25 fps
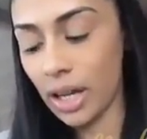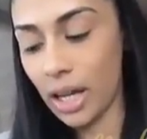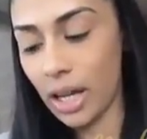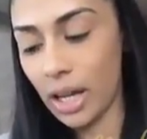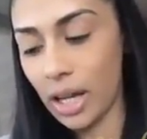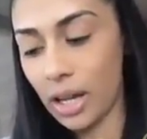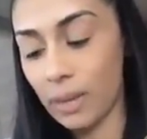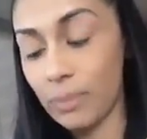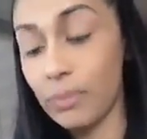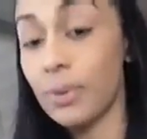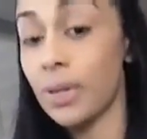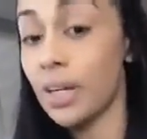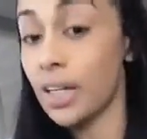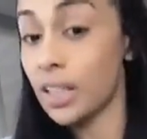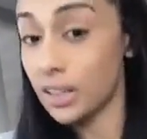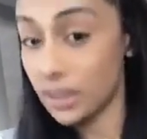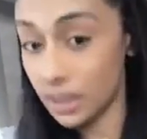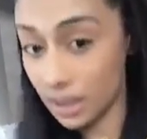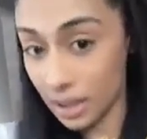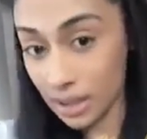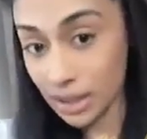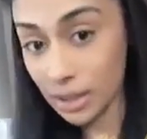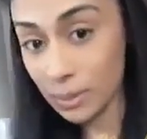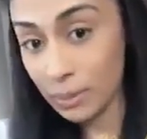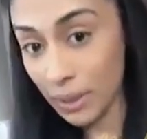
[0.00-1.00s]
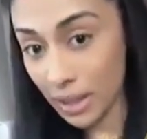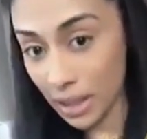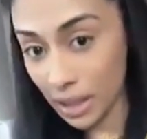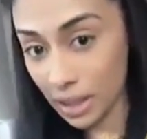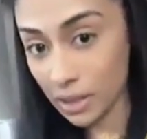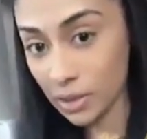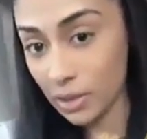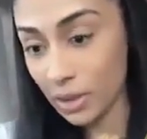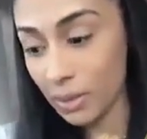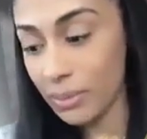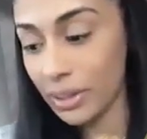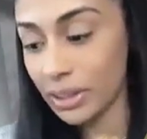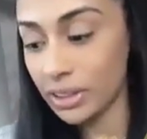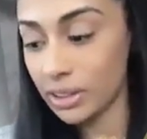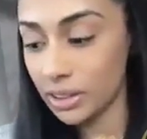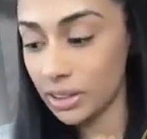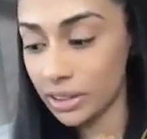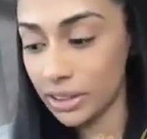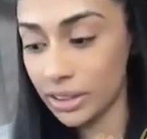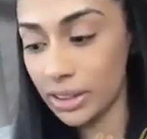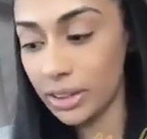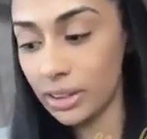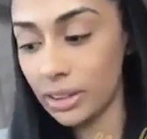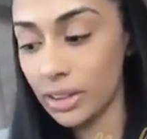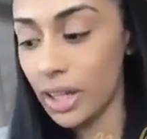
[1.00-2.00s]
and because she is picky, so I make sure
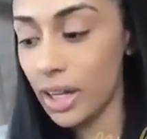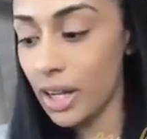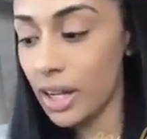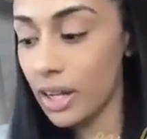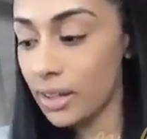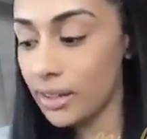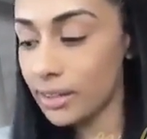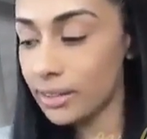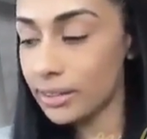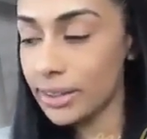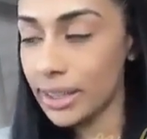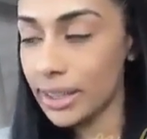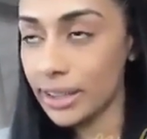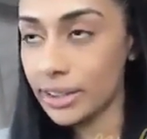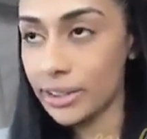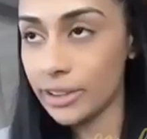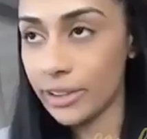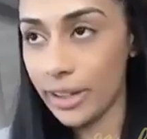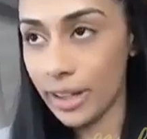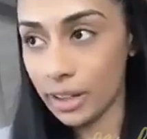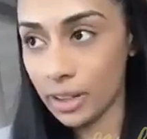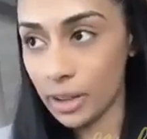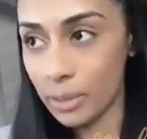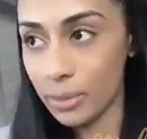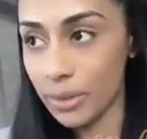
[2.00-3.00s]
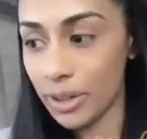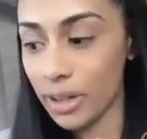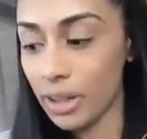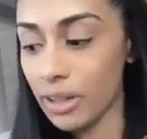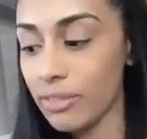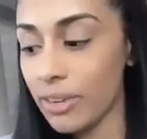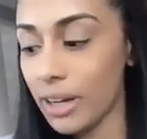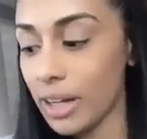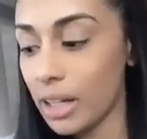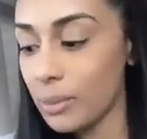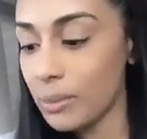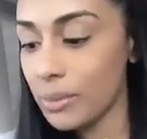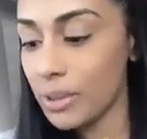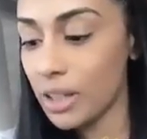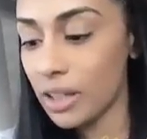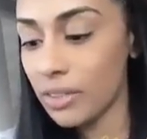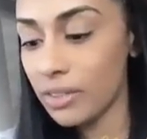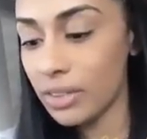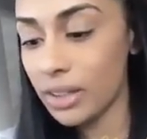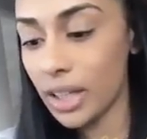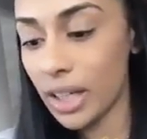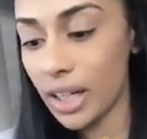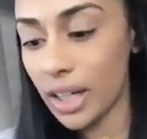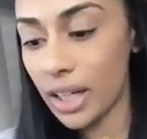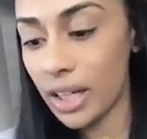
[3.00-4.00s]
she takes her elderberry vitamin
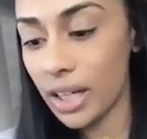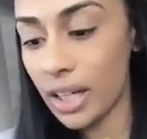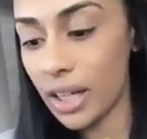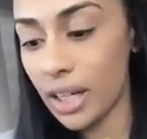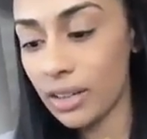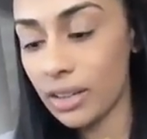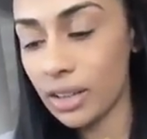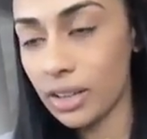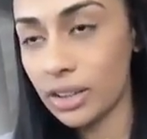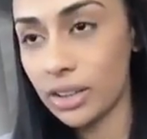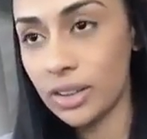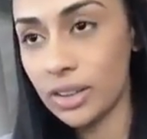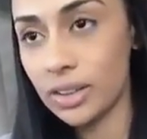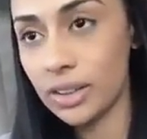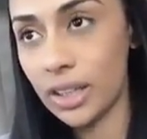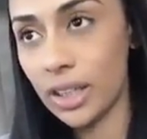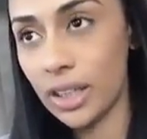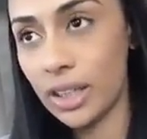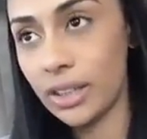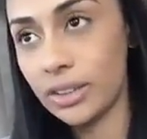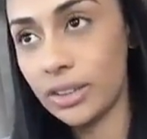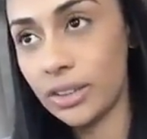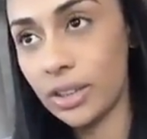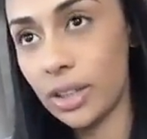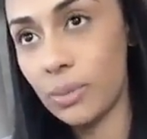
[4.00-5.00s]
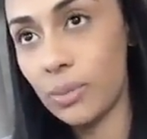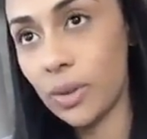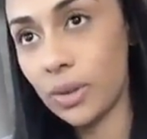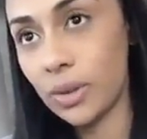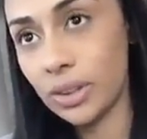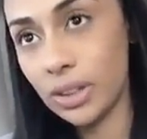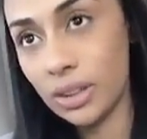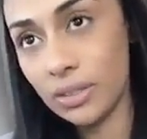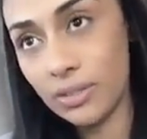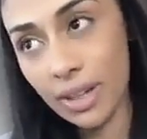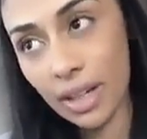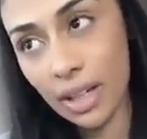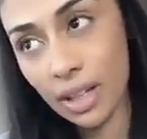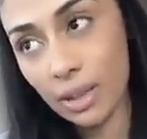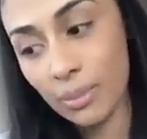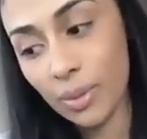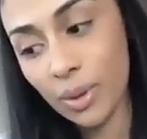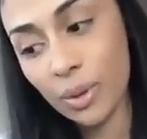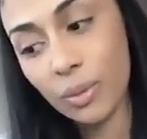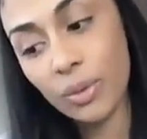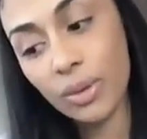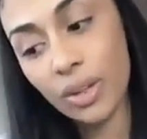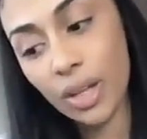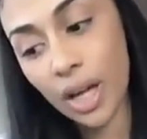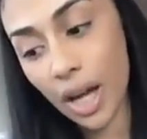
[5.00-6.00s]
every day, and then she takes her
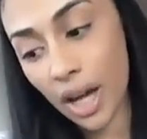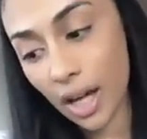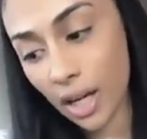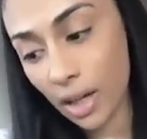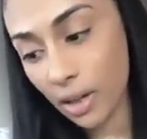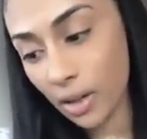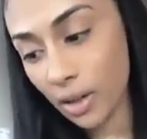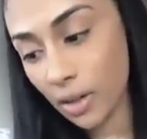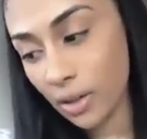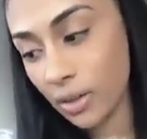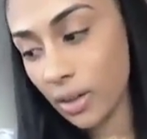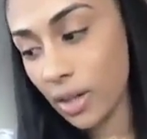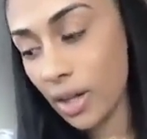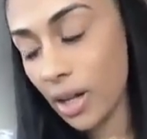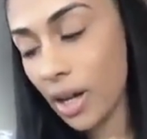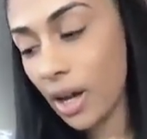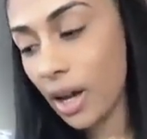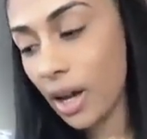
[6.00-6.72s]
multivitamin with iron.